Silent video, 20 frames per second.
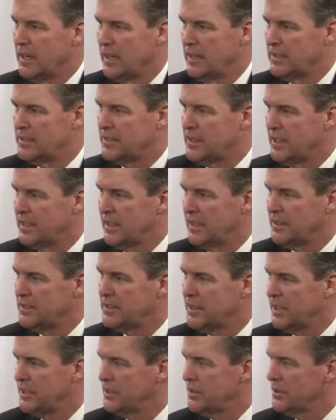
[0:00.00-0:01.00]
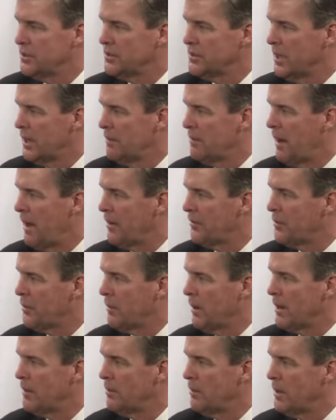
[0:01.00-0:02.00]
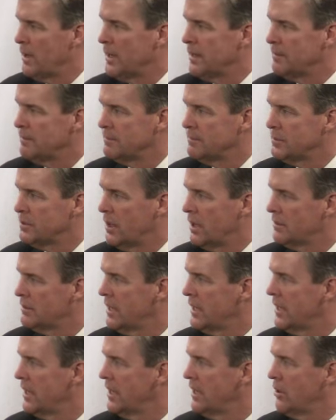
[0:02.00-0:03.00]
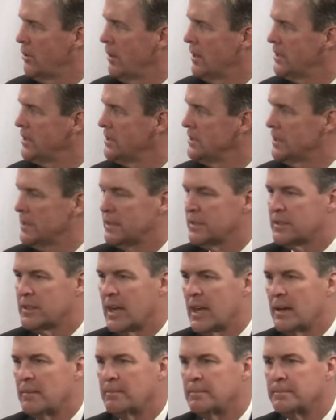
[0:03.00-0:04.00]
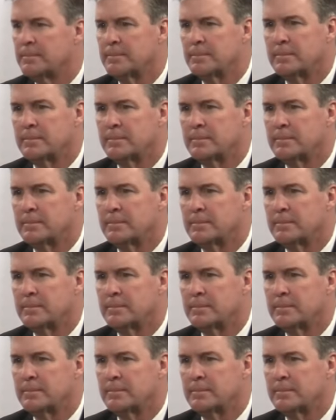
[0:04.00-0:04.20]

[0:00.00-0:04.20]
and send these seniors out the right way. So I'll take any questions at this time.